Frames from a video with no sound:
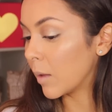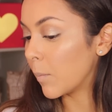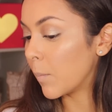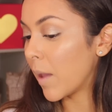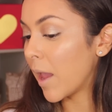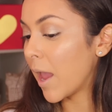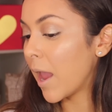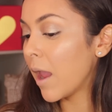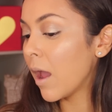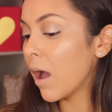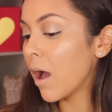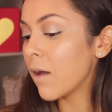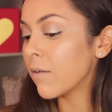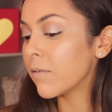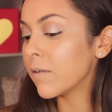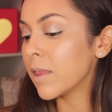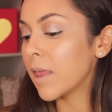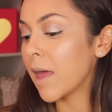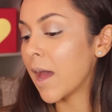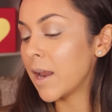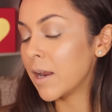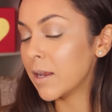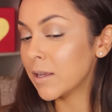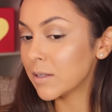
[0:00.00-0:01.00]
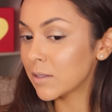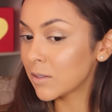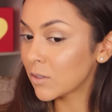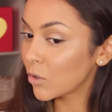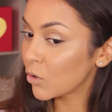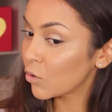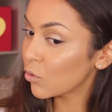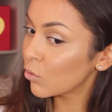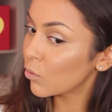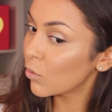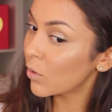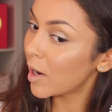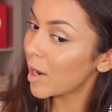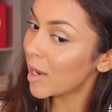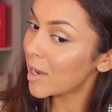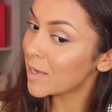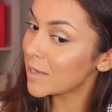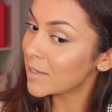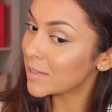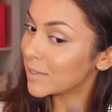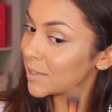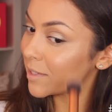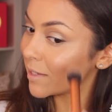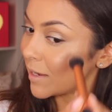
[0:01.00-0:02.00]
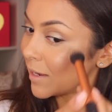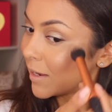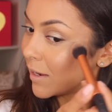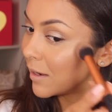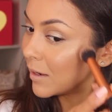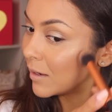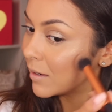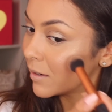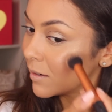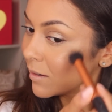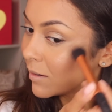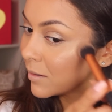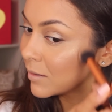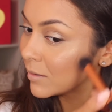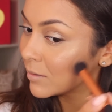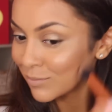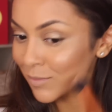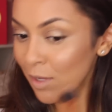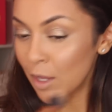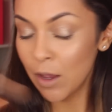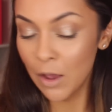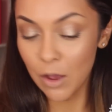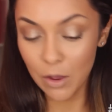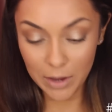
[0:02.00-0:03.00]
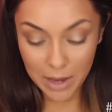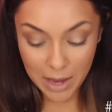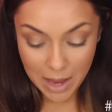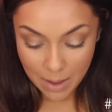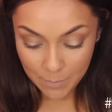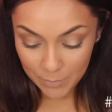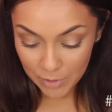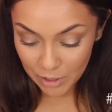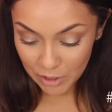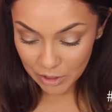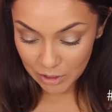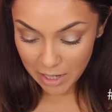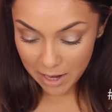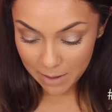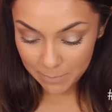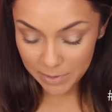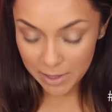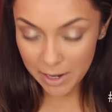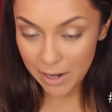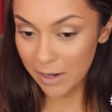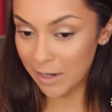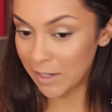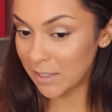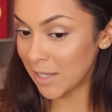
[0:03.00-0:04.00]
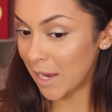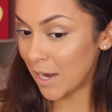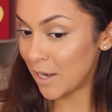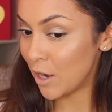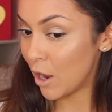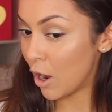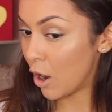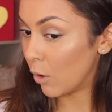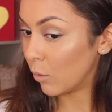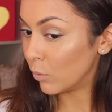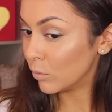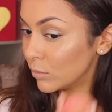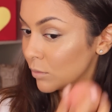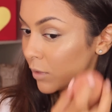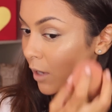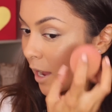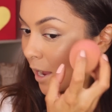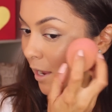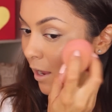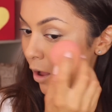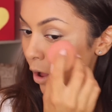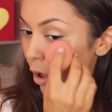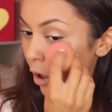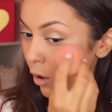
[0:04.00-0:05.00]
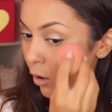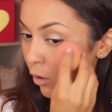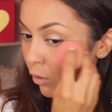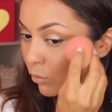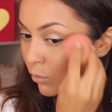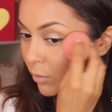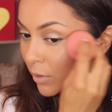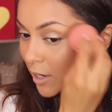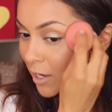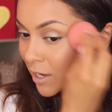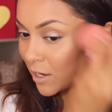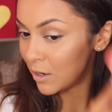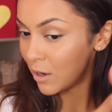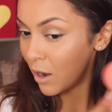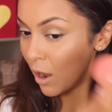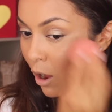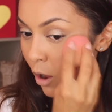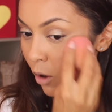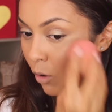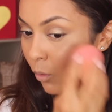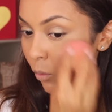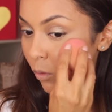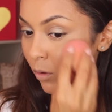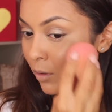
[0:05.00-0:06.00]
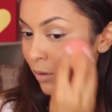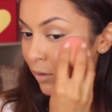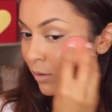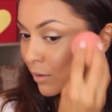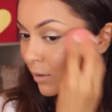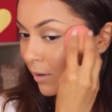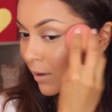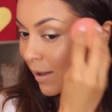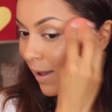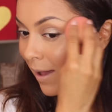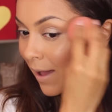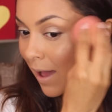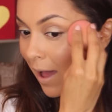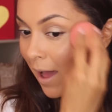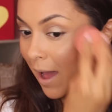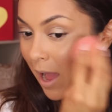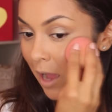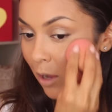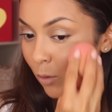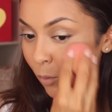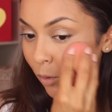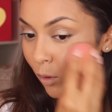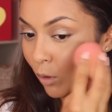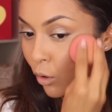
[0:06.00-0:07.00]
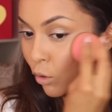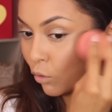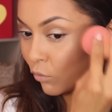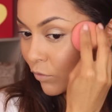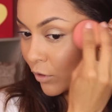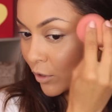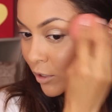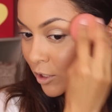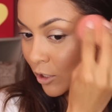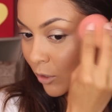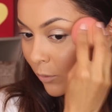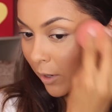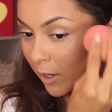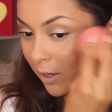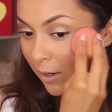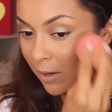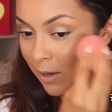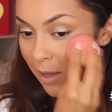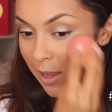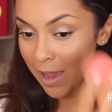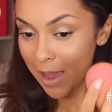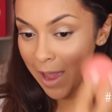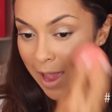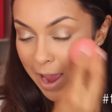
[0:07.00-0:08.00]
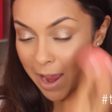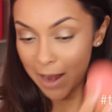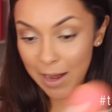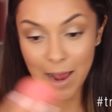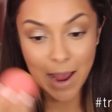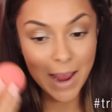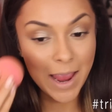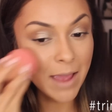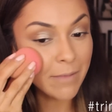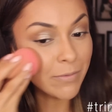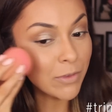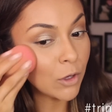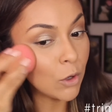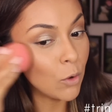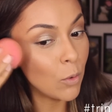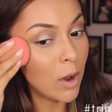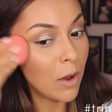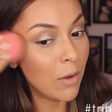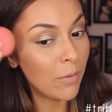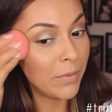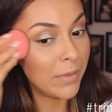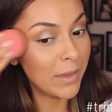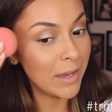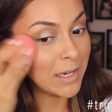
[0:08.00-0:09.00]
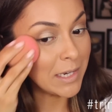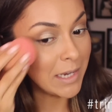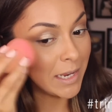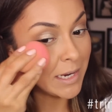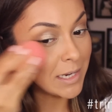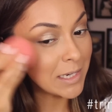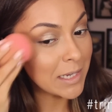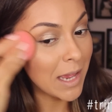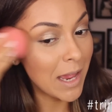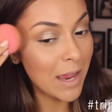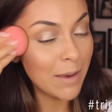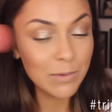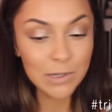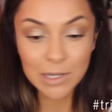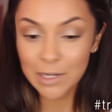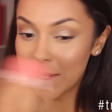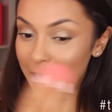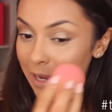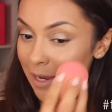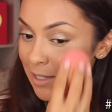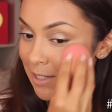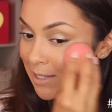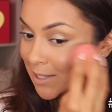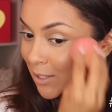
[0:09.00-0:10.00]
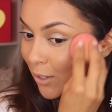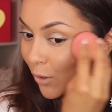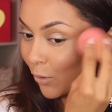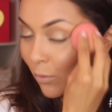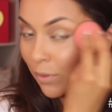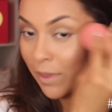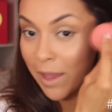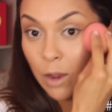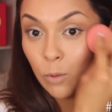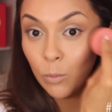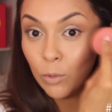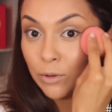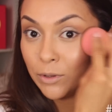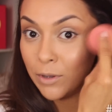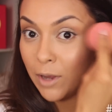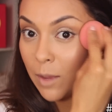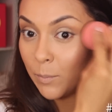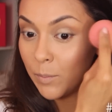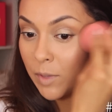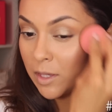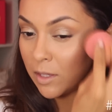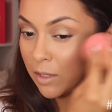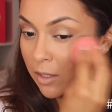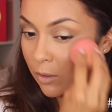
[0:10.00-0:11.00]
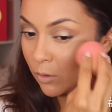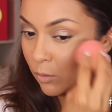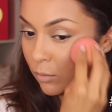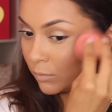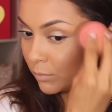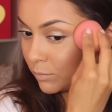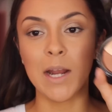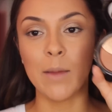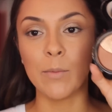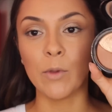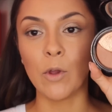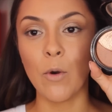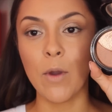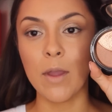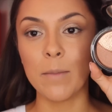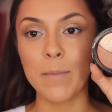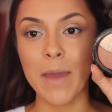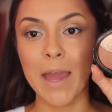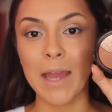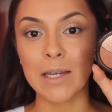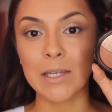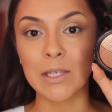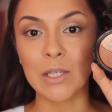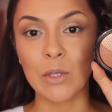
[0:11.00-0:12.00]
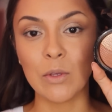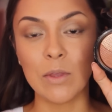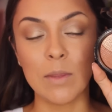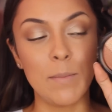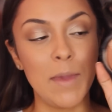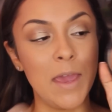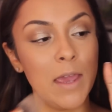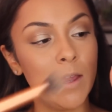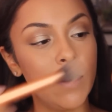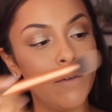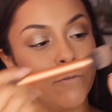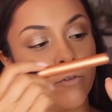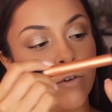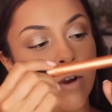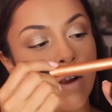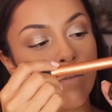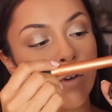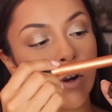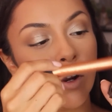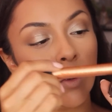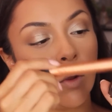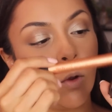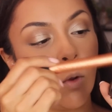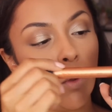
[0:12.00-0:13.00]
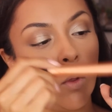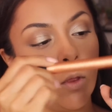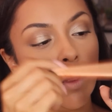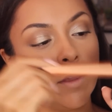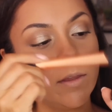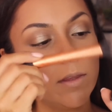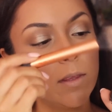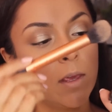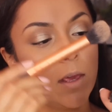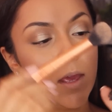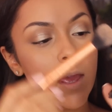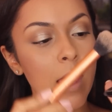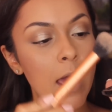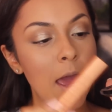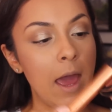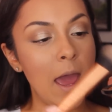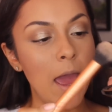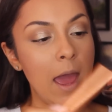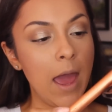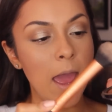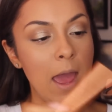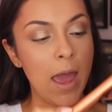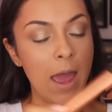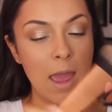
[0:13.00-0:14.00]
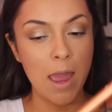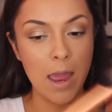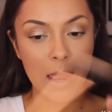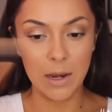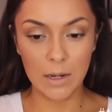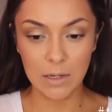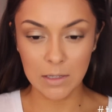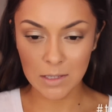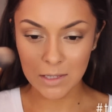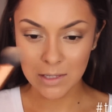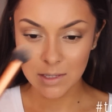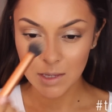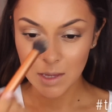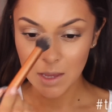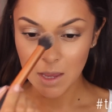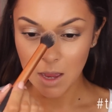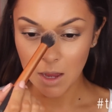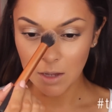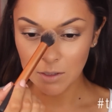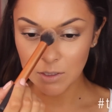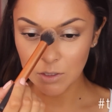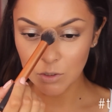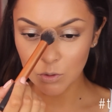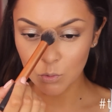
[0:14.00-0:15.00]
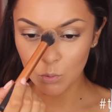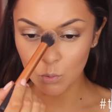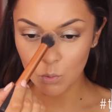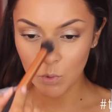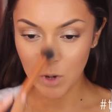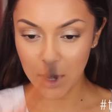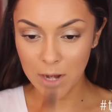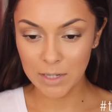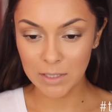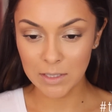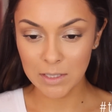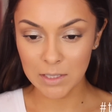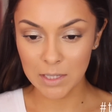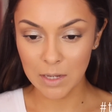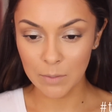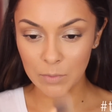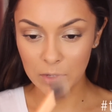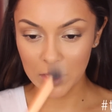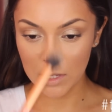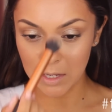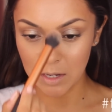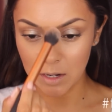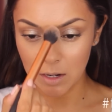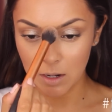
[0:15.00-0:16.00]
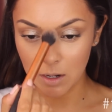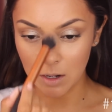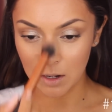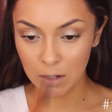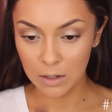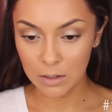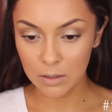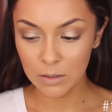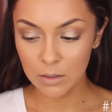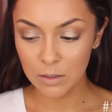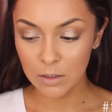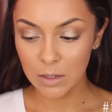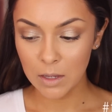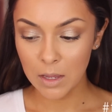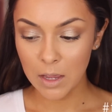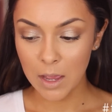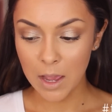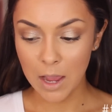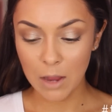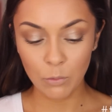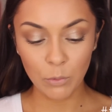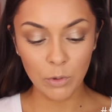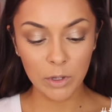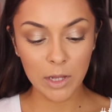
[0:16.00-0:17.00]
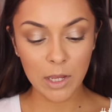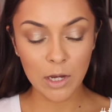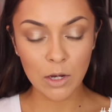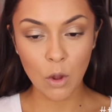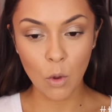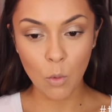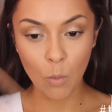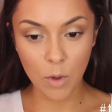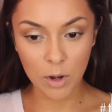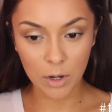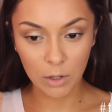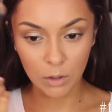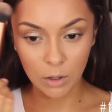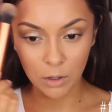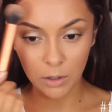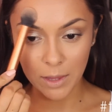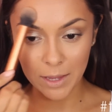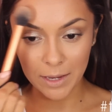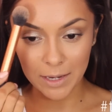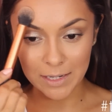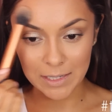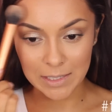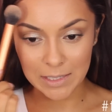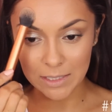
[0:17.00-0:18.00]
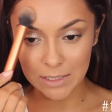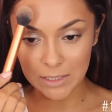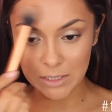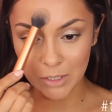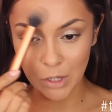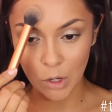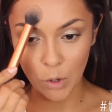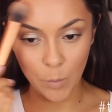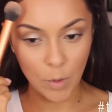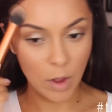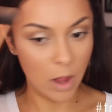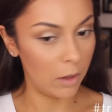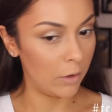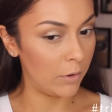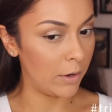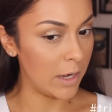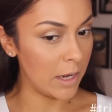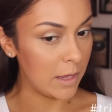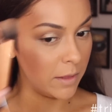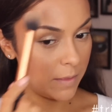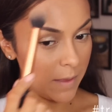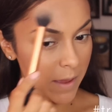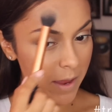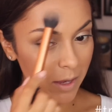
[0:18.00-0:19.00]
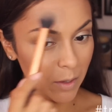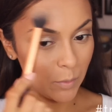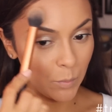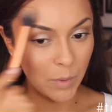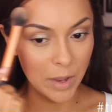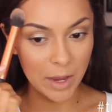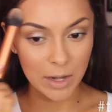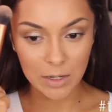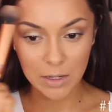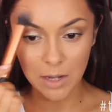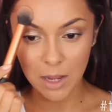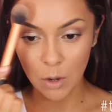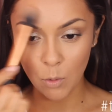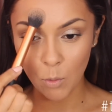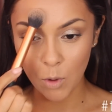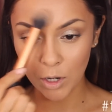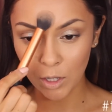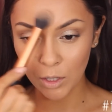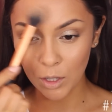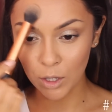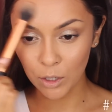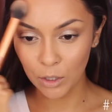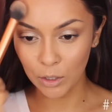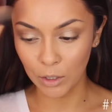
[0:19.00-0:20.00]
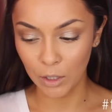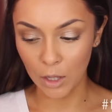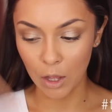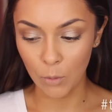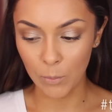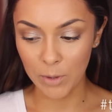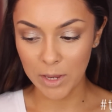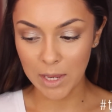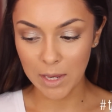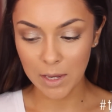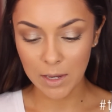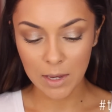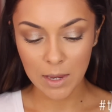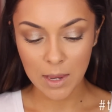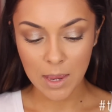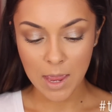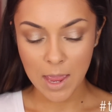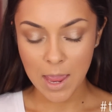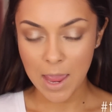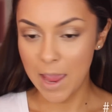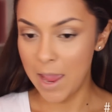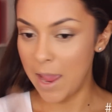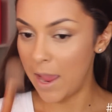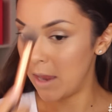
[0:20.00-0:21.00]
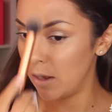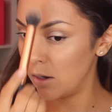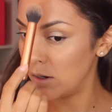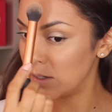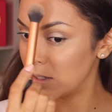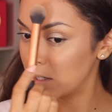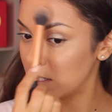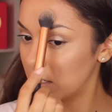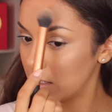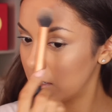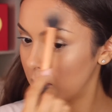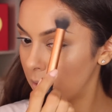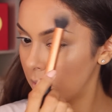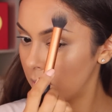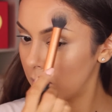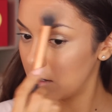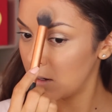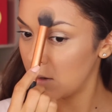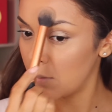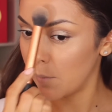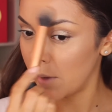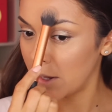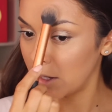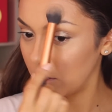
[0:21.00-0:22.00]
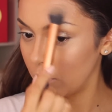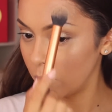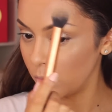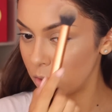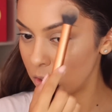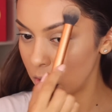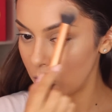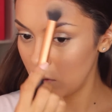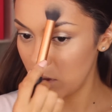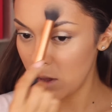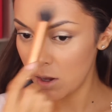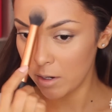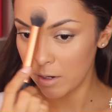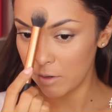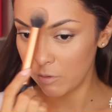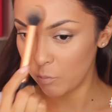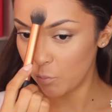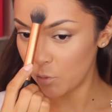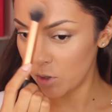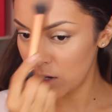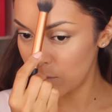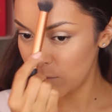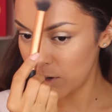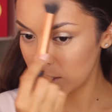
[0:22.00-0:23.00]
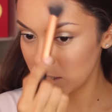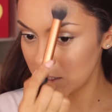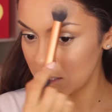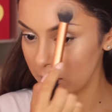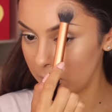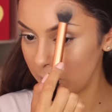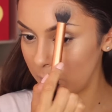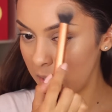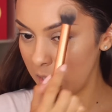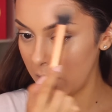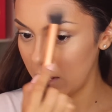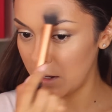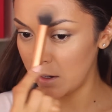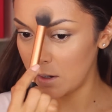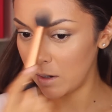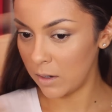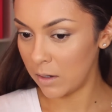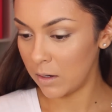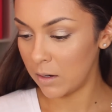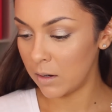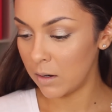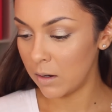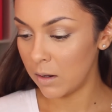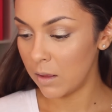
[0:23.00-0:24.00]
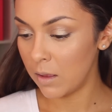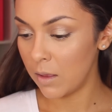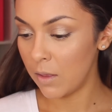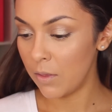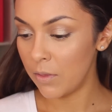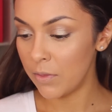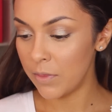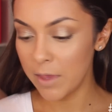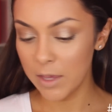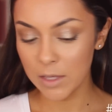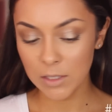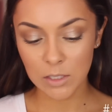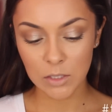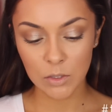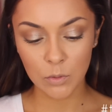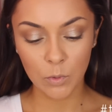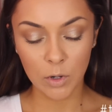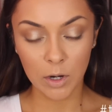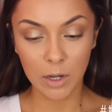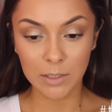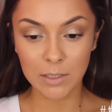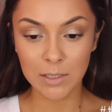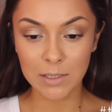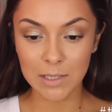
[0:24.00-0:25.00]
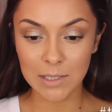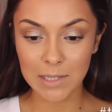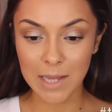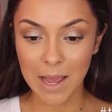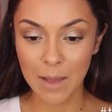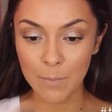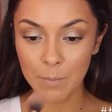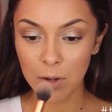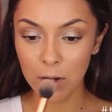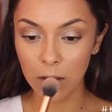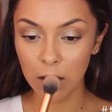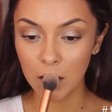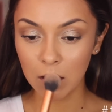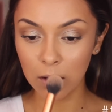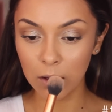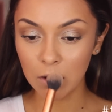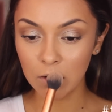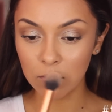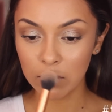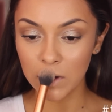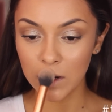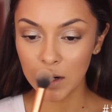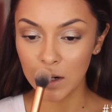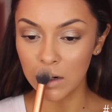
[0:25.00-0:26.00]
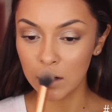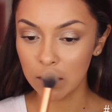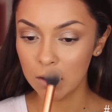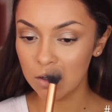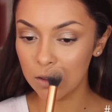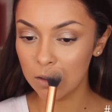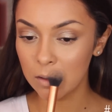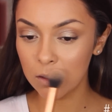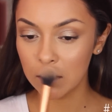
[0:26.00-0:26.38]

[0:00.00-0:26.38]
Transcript: The payoff of that is crazy. Okay, I'm gonna stop there because I know. I already know I will overdo it and I had to go out in the daytime today, so that will not be cute. And I'm going back to the Makeup Forever Gold, and I'll just run some here. I really don't want to look like a disco ball or anything, but I want to look glowy, and my go-to look has pretty much just been this, where I'll just tap it all over.